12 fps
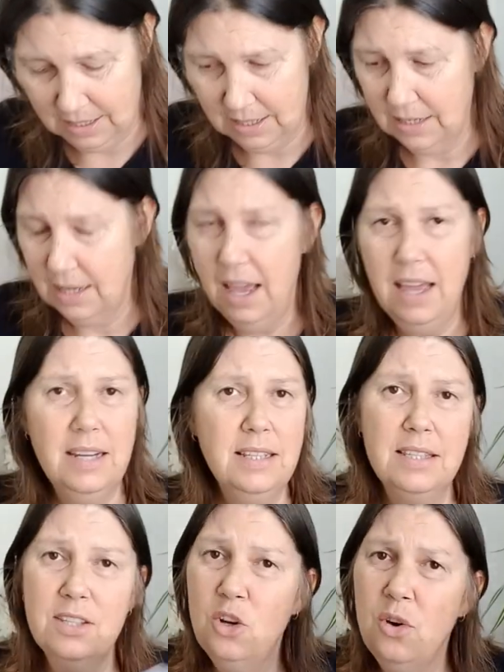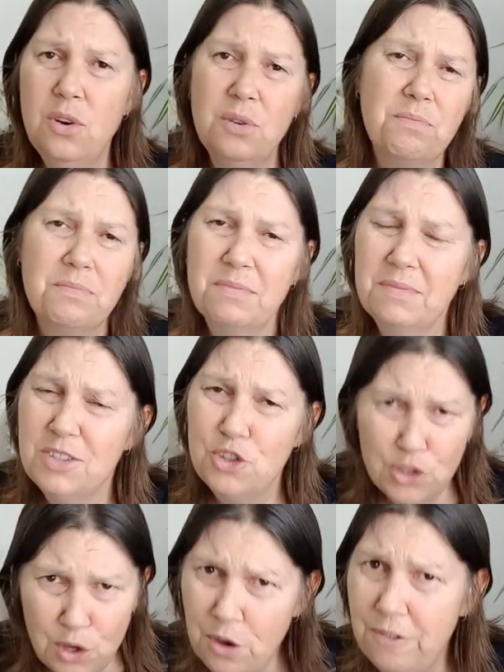and it's not
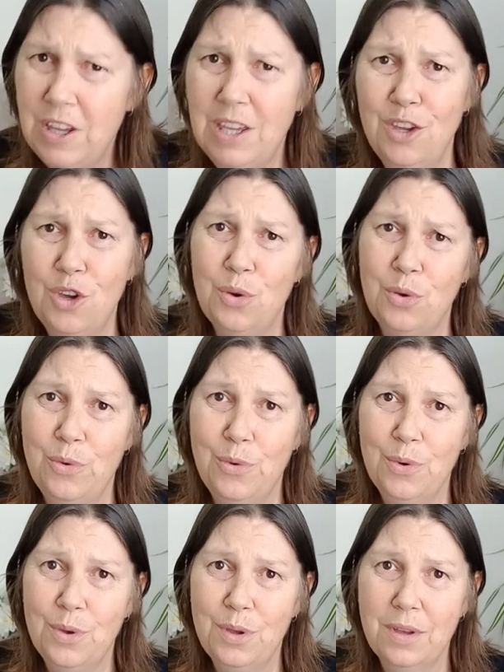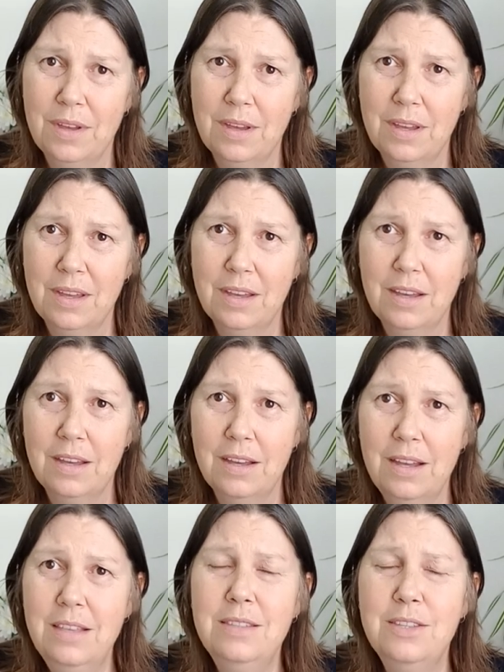serving you.
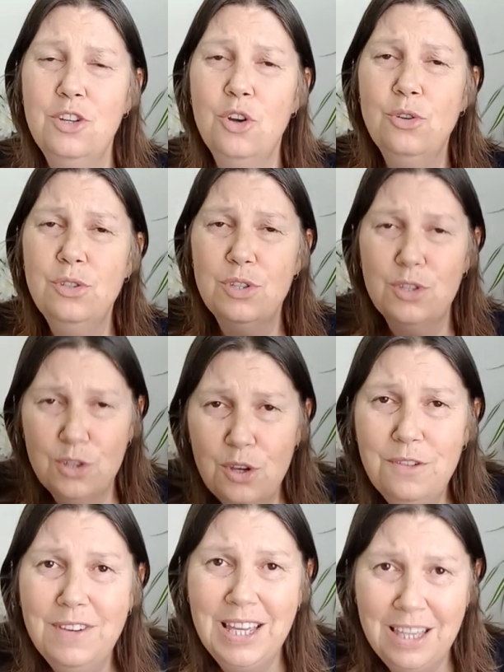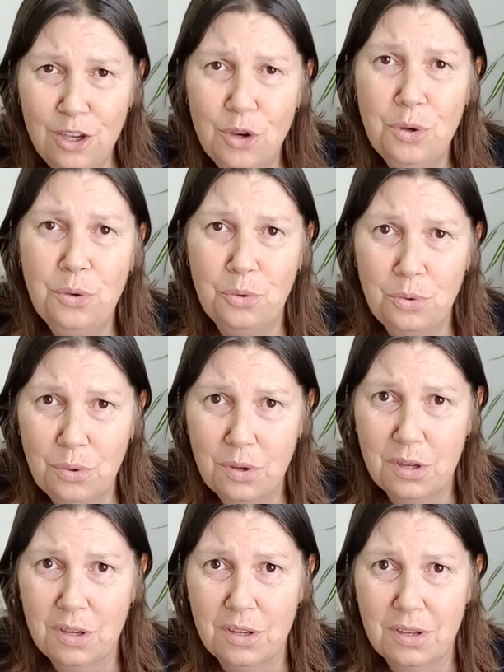It's not serving you.
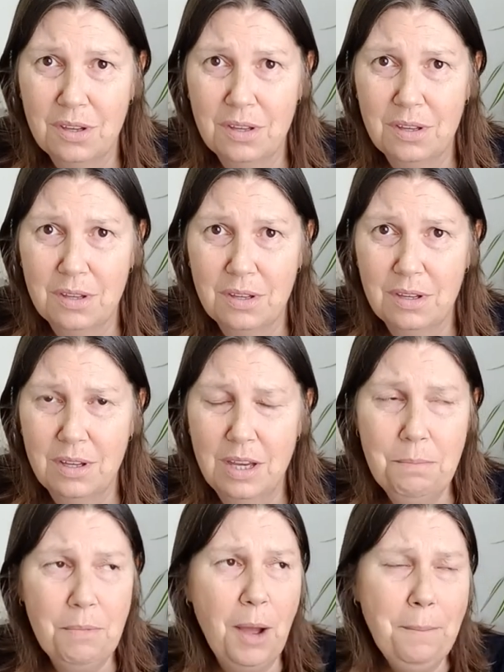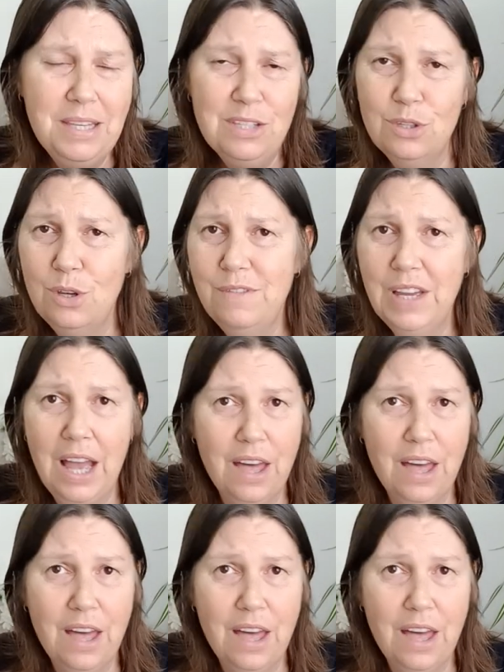It might be serving